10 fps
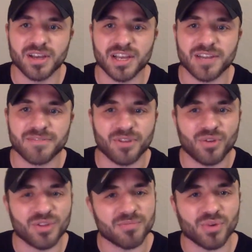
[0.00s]
if they're
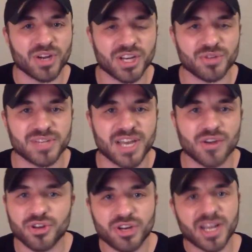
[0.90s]
only bringing you
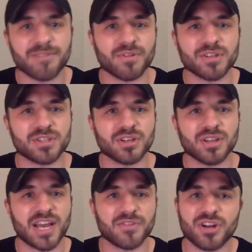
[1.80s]
down, you need to have friends in your
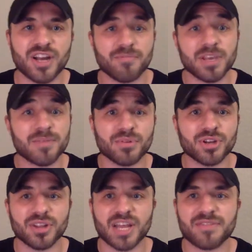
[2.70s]
life. You need to have people
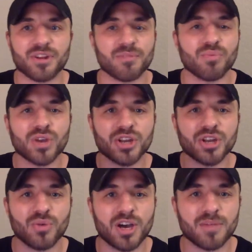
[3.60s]
in your life that are bringing
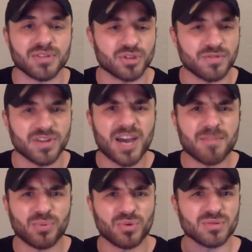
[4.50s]
you up. And so if God
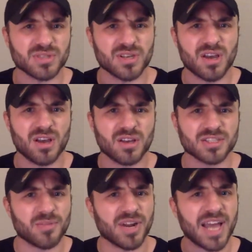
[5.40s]
pulls
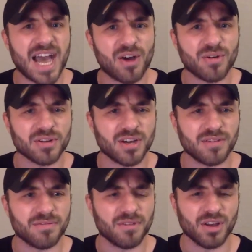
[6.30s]
someone out
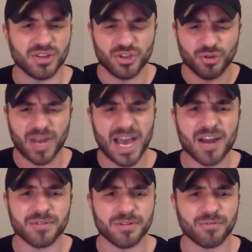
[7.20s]
of you out of a